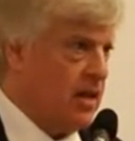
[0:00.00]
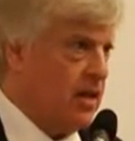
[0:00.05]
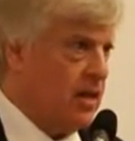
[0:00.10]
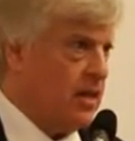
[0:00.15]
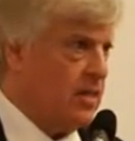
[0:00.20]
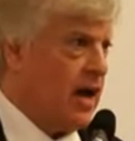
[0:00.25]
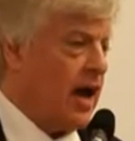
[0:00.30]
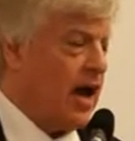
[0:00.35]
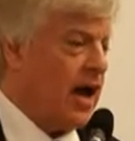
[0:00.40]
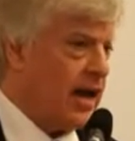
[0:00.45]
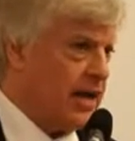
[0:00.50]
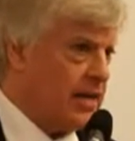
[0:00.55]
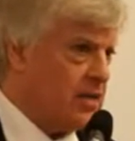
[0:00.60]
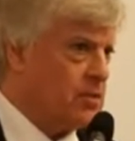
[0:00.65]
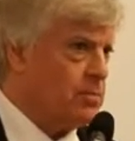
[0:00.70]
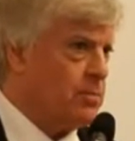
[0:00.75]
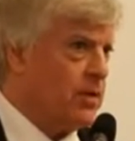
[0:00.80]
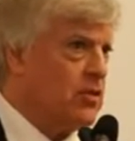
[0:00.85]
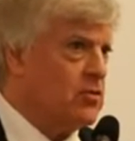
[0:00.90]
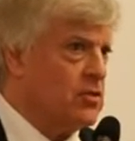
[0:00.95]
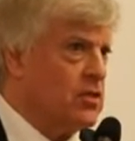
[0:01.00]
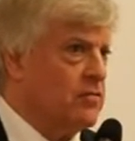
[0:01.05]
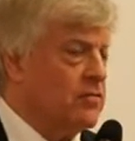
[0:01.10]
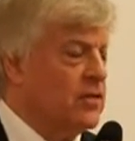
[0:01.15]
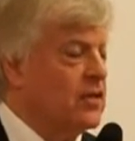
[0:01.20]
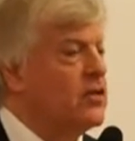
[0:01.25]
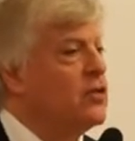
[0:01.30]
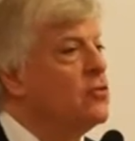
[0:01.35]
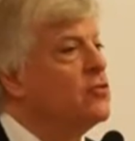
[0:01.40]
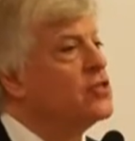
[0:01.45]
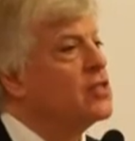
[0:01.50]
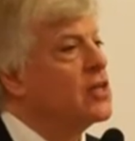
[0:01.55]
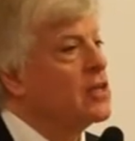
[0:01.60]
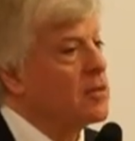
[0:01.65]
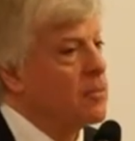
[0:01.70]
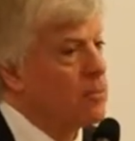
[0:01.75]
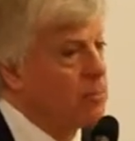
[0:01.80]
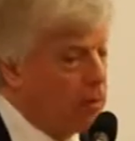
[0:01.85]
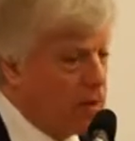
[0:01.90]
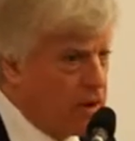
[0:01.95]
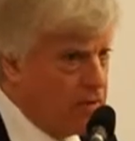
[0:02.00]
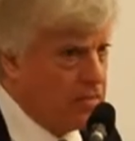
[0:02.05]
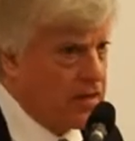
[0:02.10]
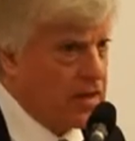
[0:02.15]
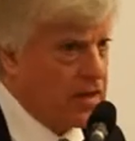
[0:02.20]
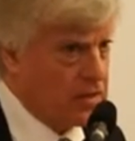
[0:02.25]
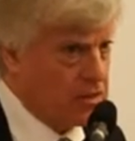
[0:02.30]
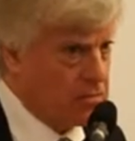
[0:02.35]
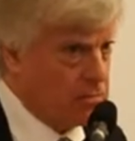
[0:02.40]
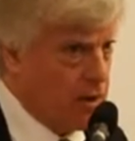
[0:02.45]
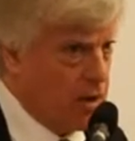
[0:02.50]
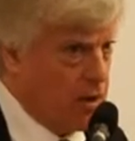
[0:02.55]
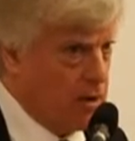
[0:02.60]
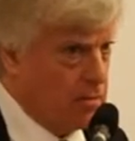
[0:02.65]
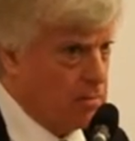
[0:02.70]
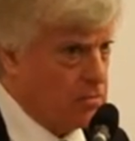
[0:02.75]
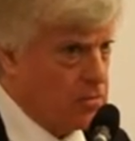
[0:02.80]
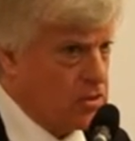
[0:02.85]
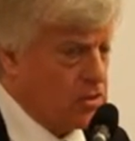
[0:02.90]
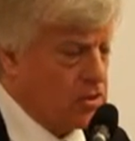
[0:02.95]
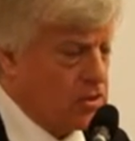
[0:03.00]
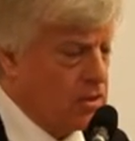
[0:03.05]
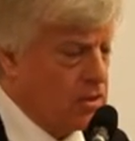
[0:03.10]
the high explosive used in the previous bombs,